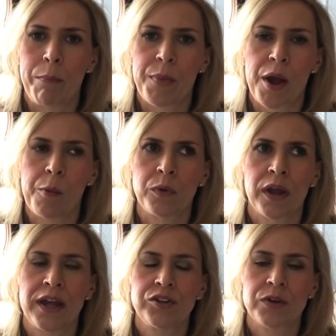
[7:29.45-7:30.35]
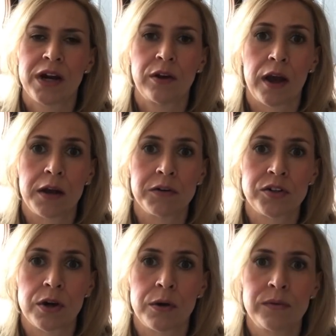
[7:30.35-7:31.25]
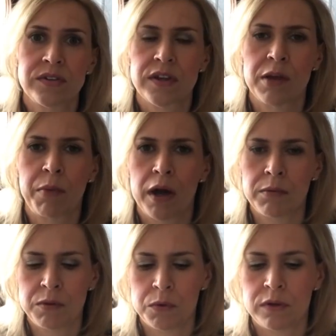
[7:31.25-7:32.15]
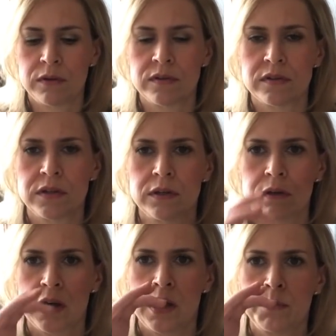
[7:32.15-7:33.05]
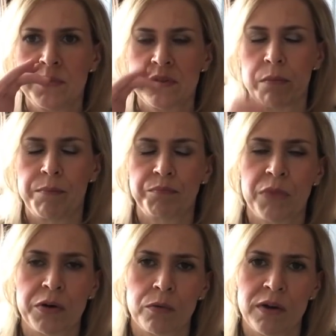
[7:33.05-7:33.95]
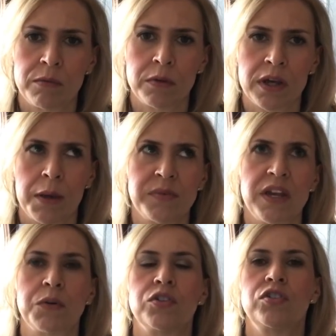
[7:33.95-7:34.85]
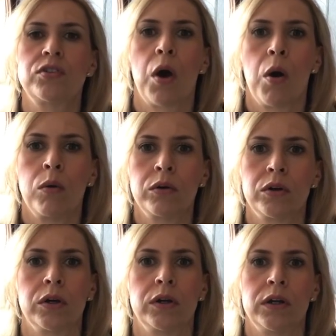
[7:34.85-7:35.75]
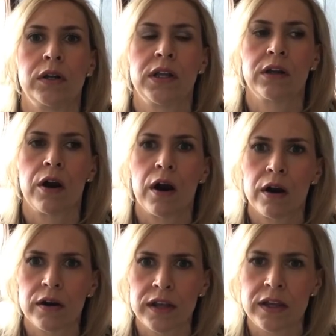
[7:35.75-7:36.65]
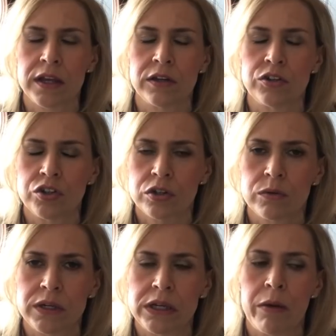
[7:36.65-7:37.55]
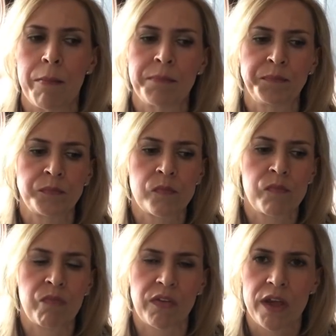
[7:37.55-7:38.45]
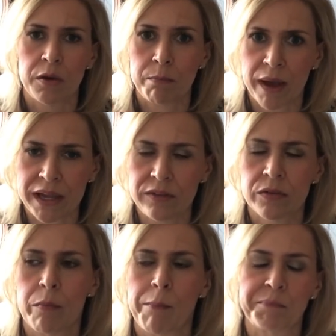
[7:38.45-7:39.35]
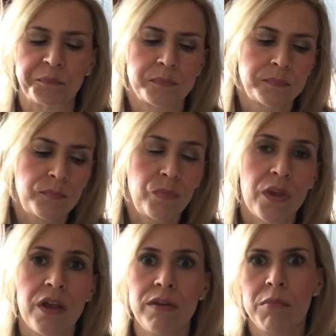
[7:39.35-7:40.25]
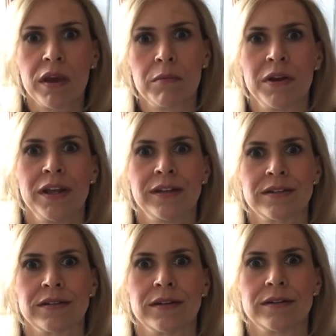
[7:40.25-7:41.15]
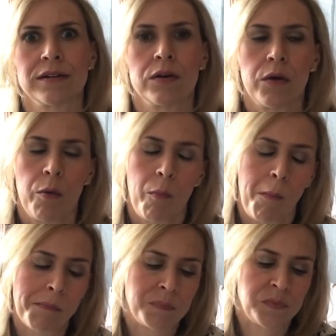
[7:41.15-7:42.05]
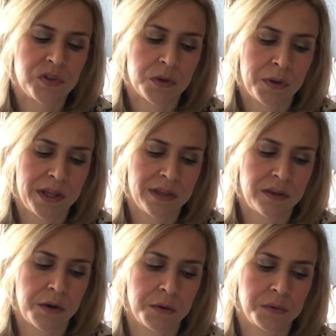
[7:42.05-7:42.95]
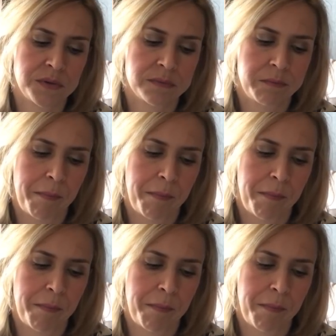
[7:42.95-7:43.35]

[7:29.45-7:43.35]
But when I tried Irish oats, I bought them in one of those little cups, microwavable cups. They were so good and hearty and chewy. They had a bite. And then make them an instant. So I want to get those.